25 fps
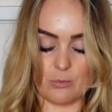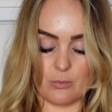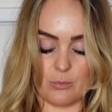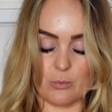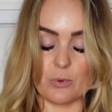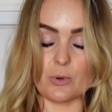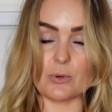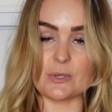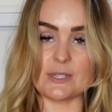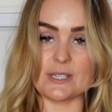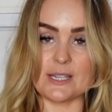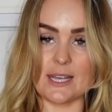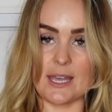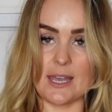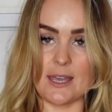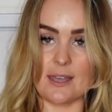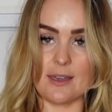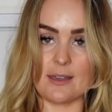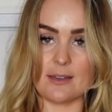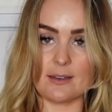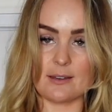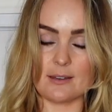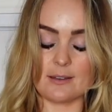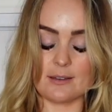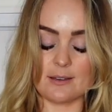We'll see.
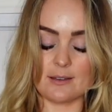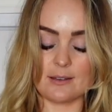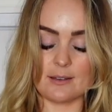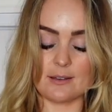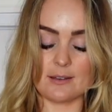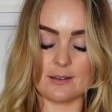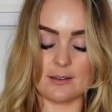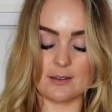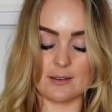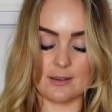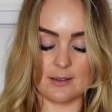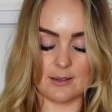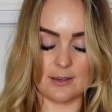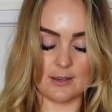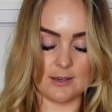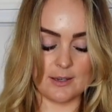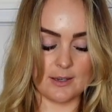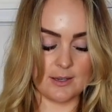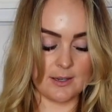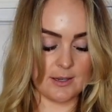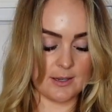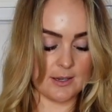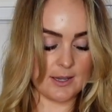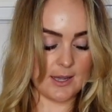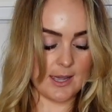
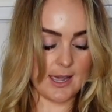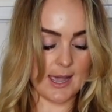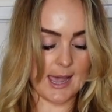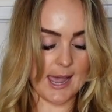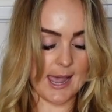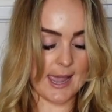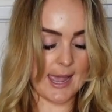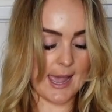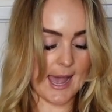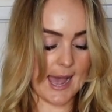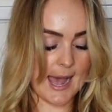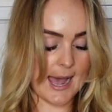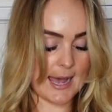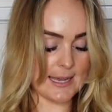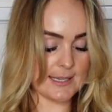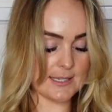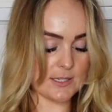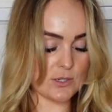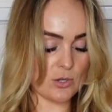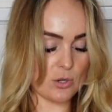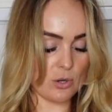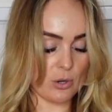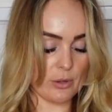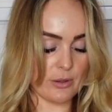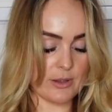It has
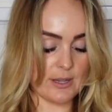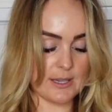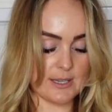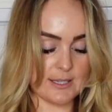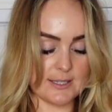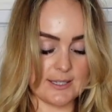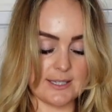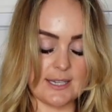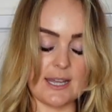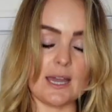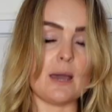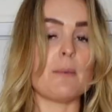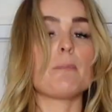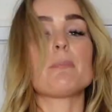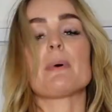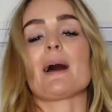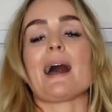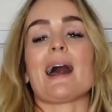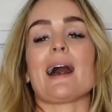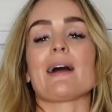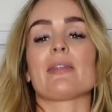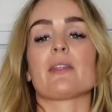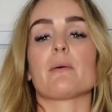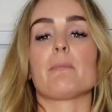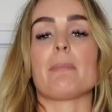got the zip
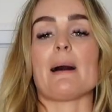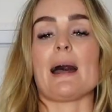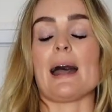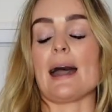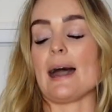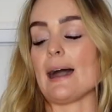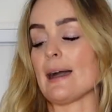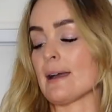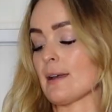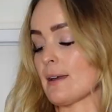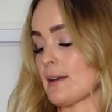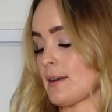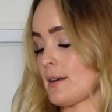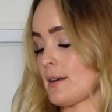at the back.